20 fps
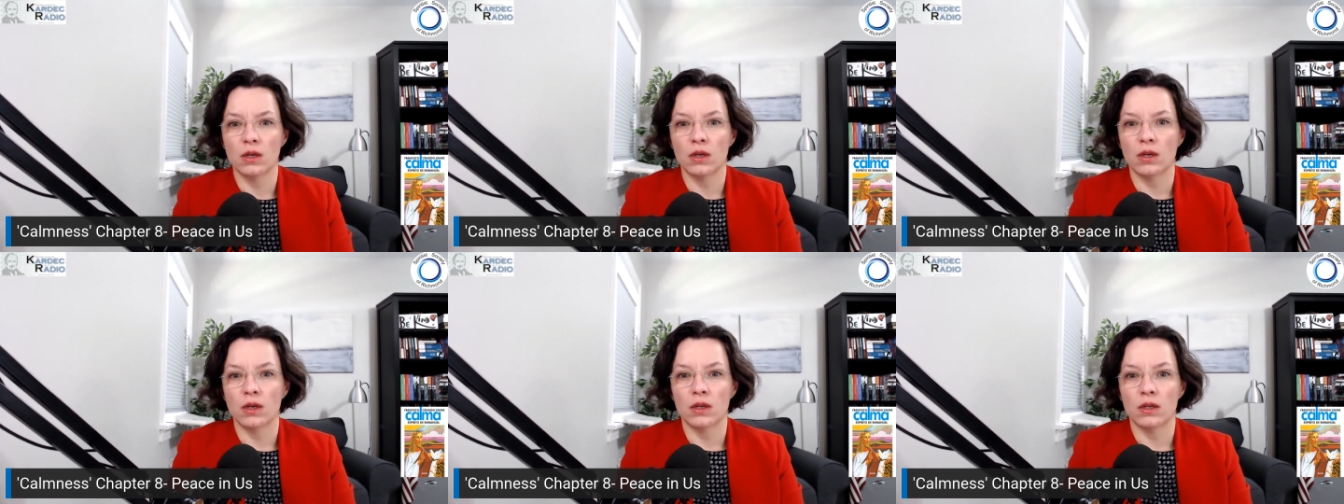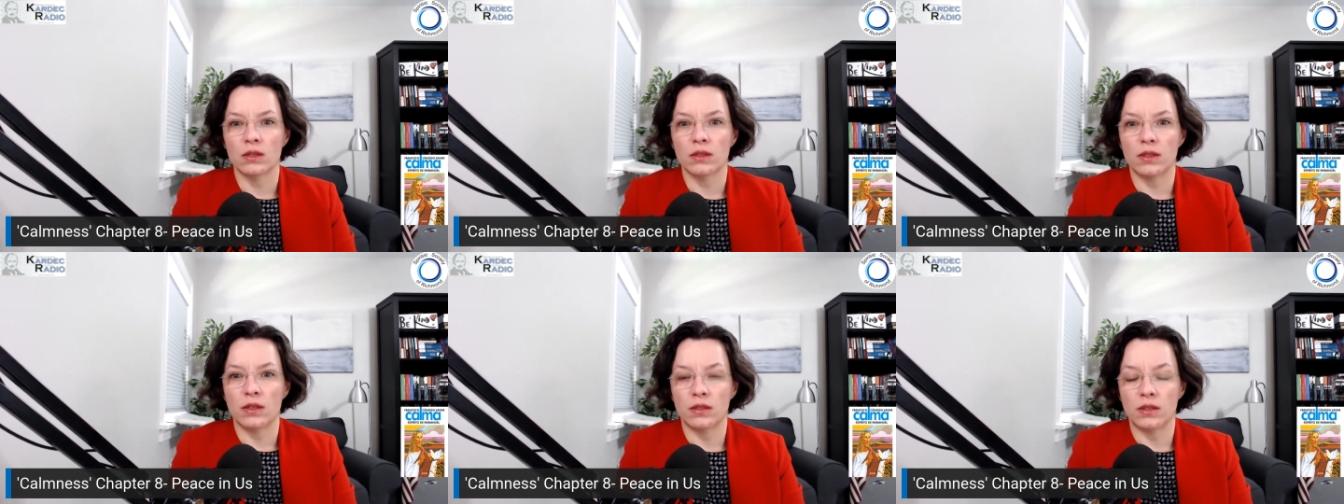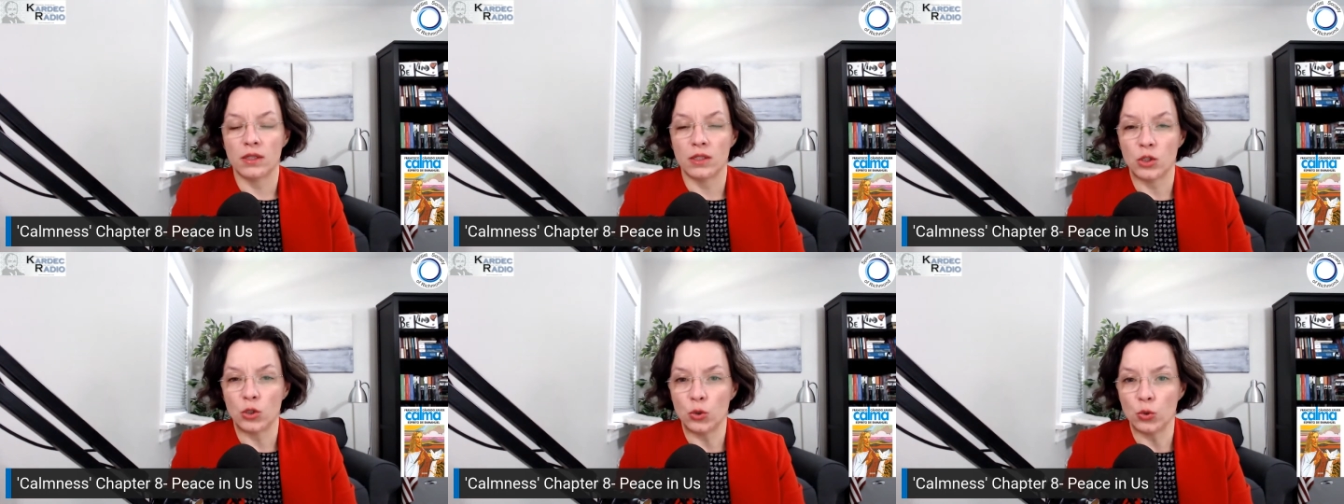that the
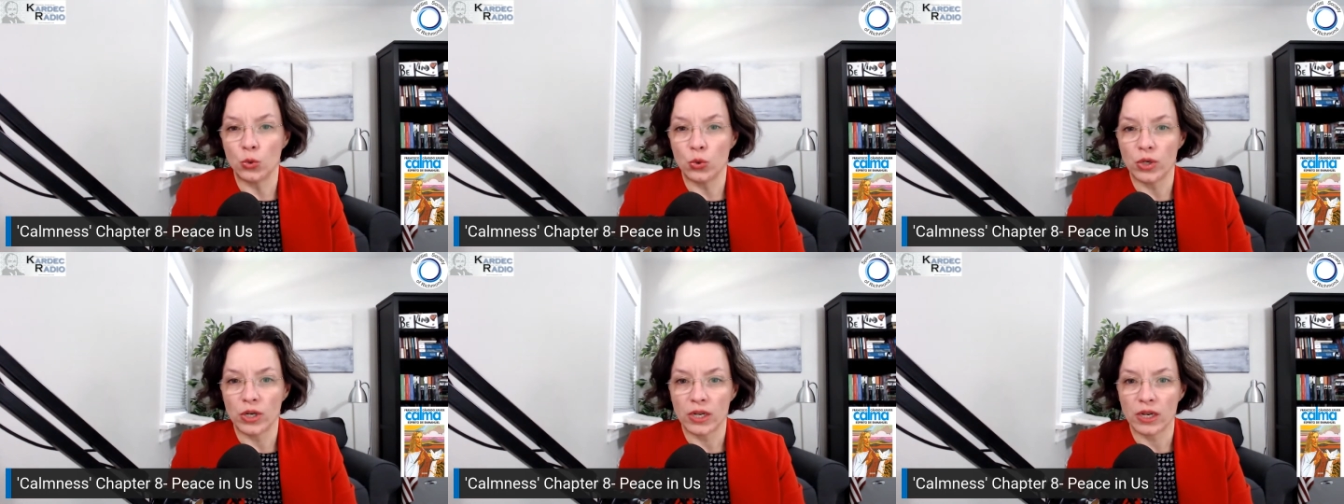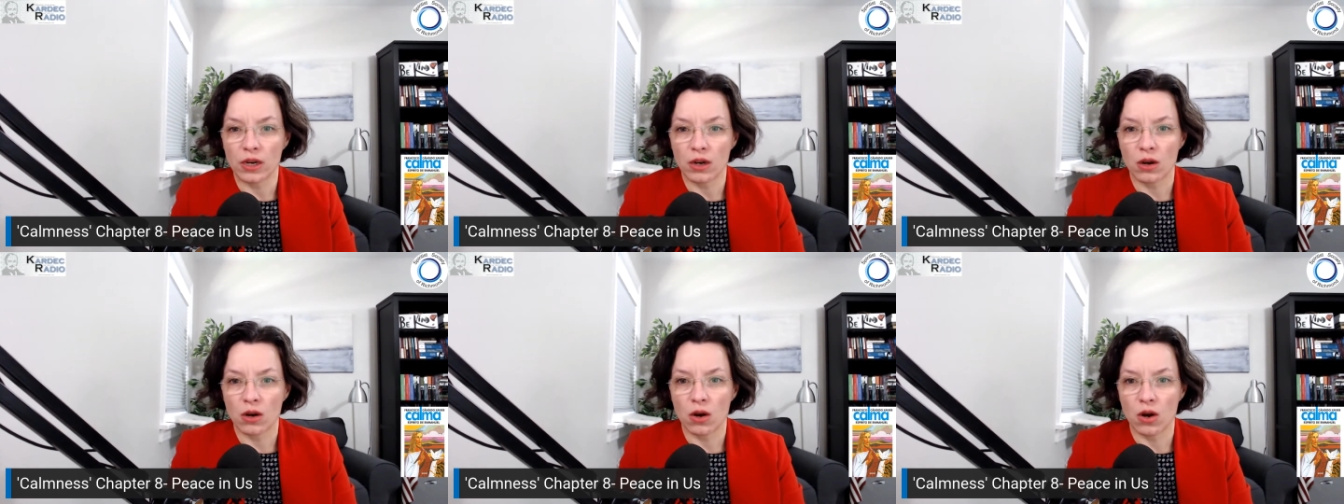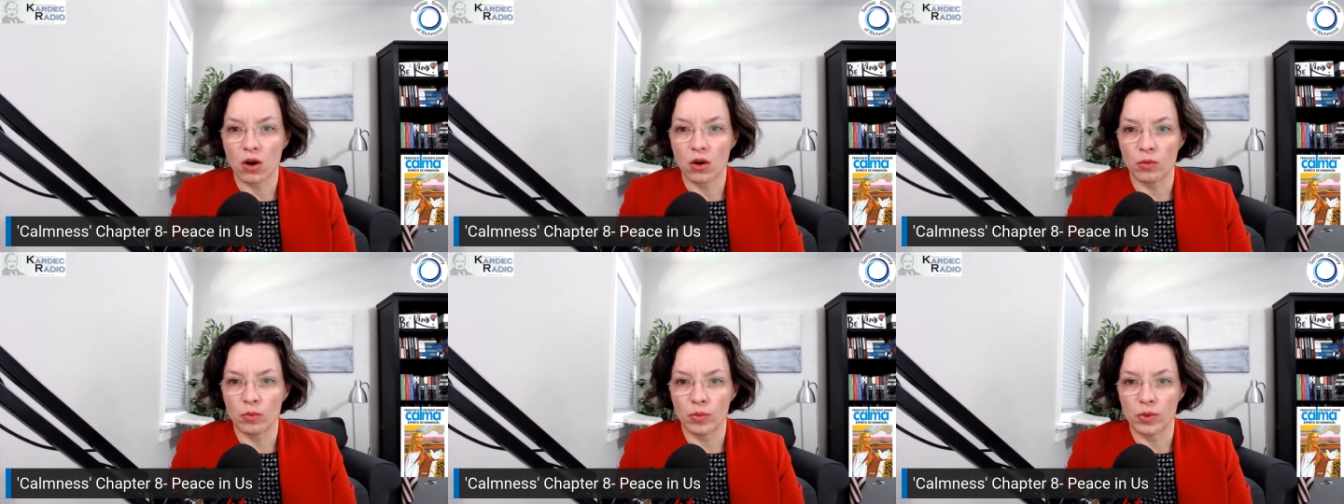duty
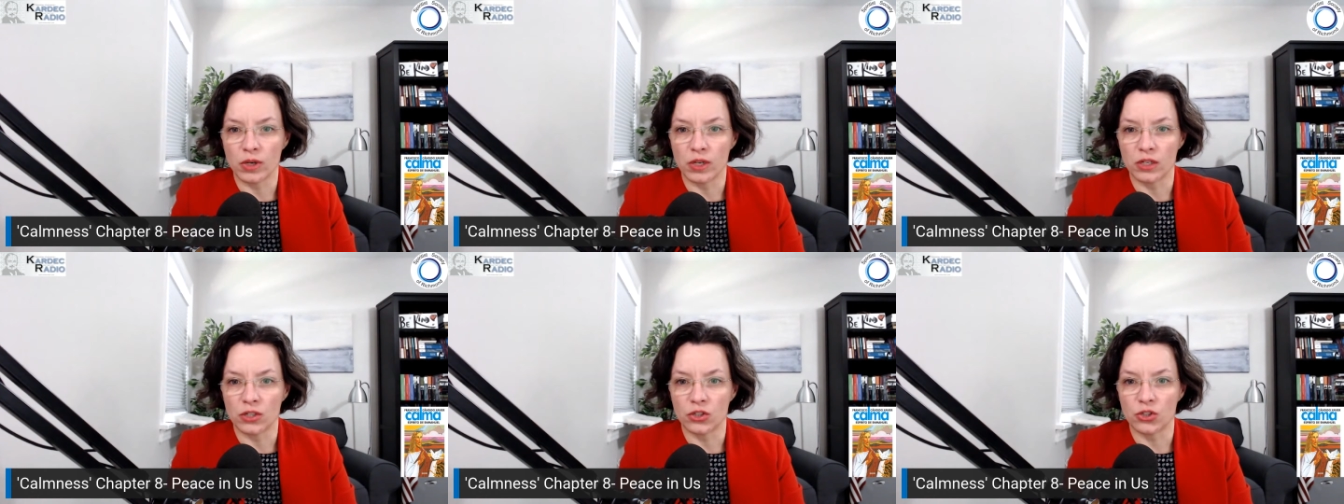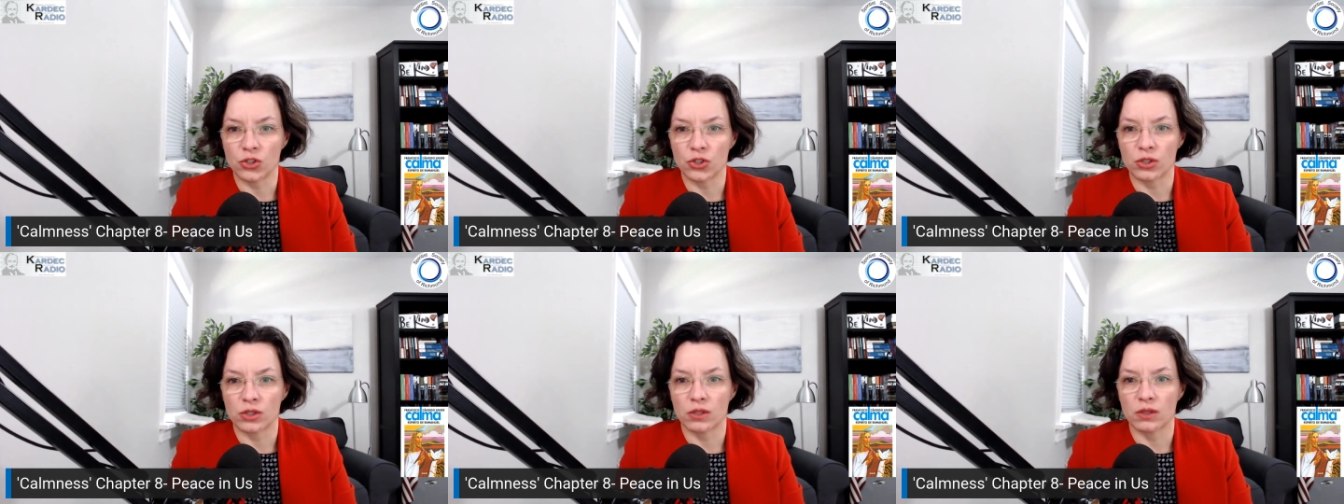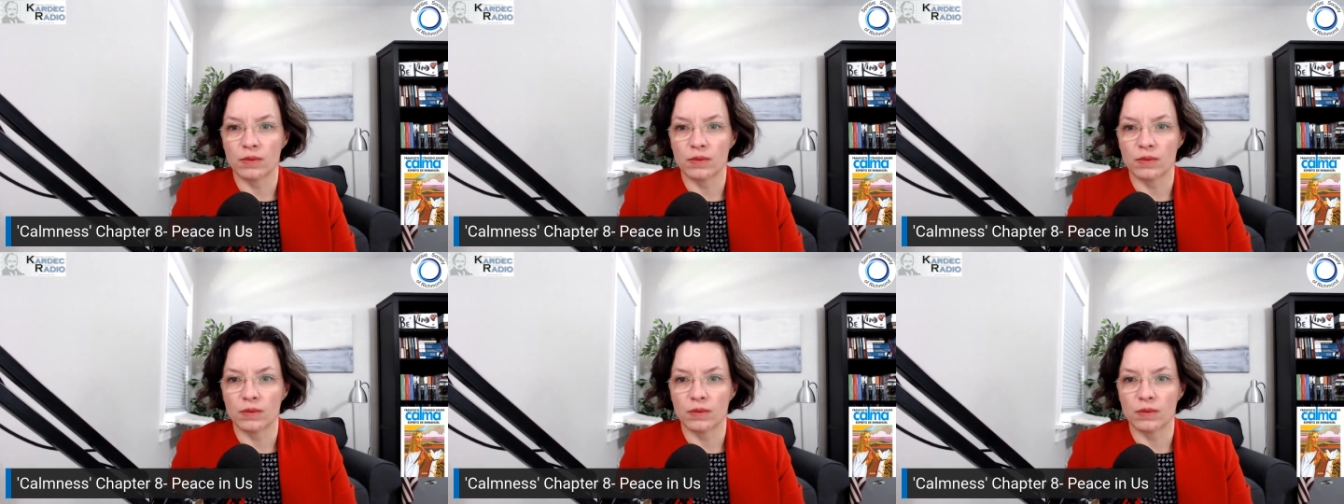accomplished